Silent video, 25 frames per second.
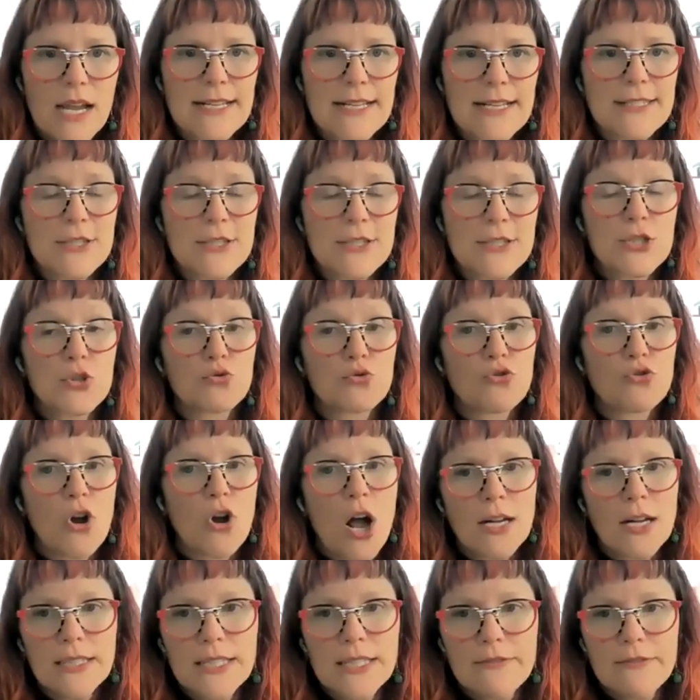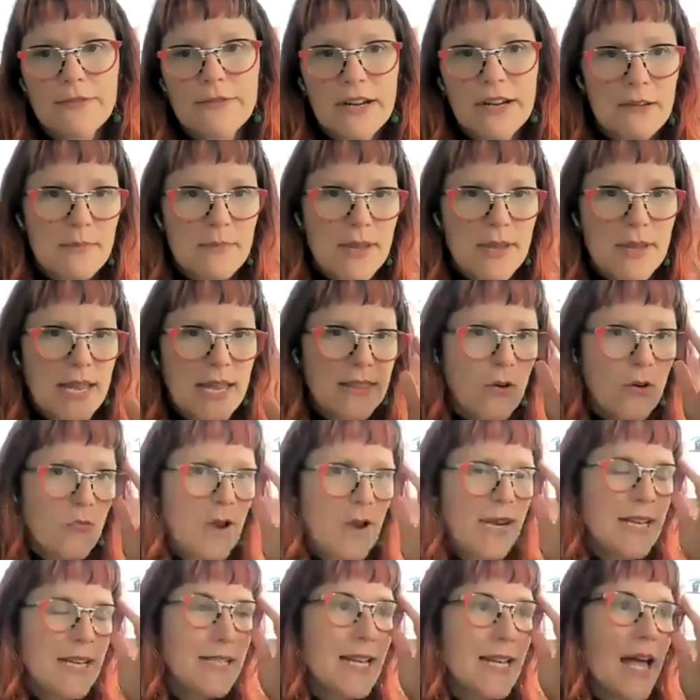I strongly recommend that
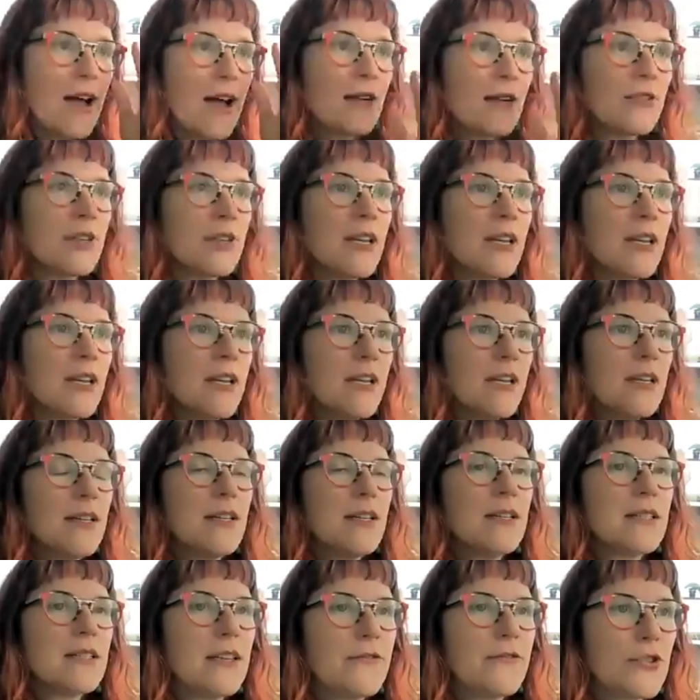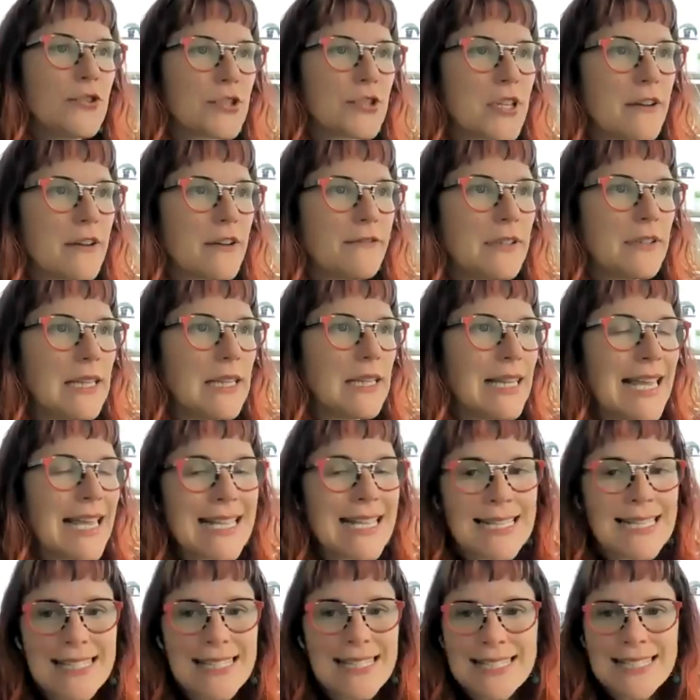when in doubt, give yourself
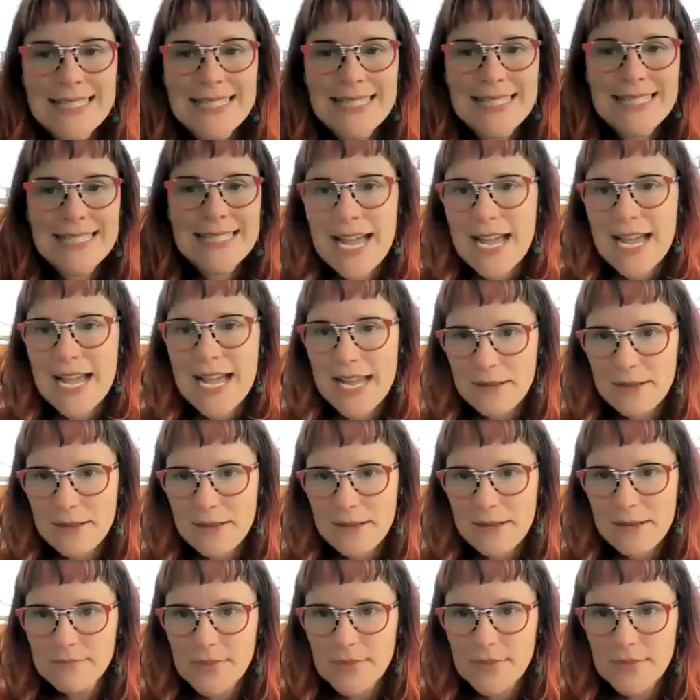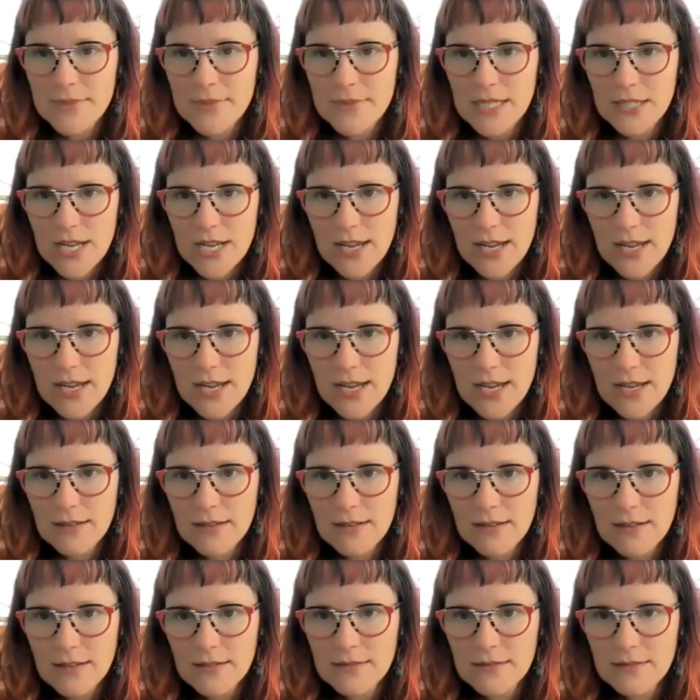less time each day.
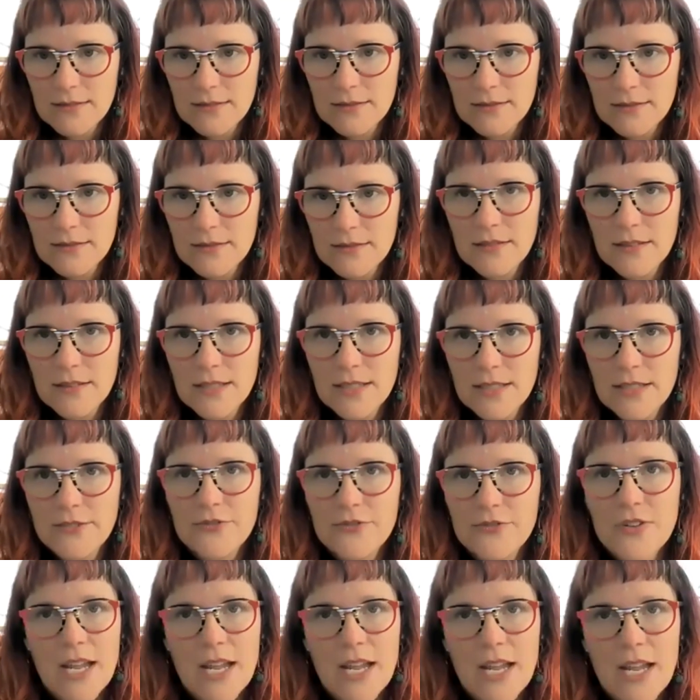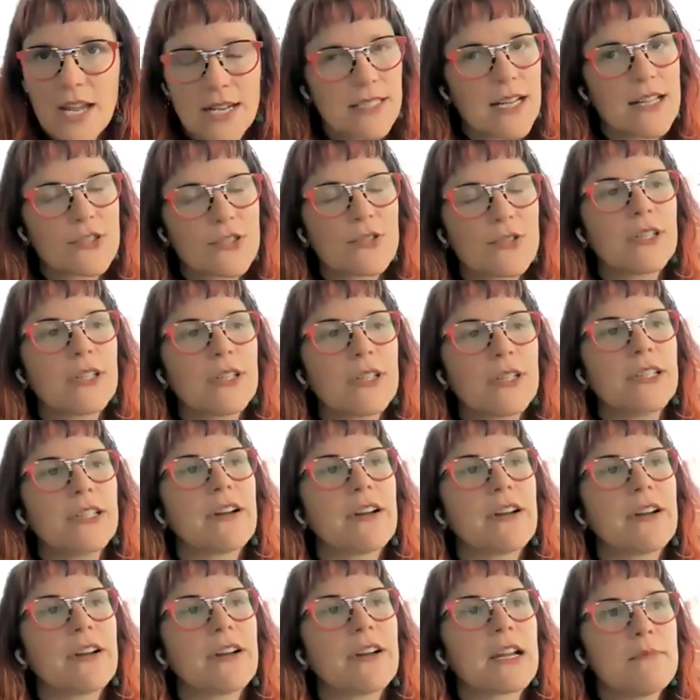In fact, I strongly
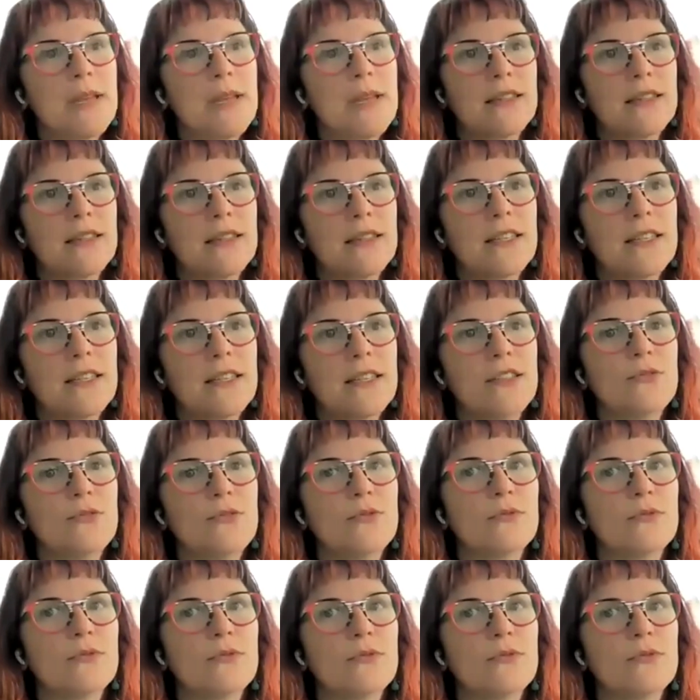recommend that you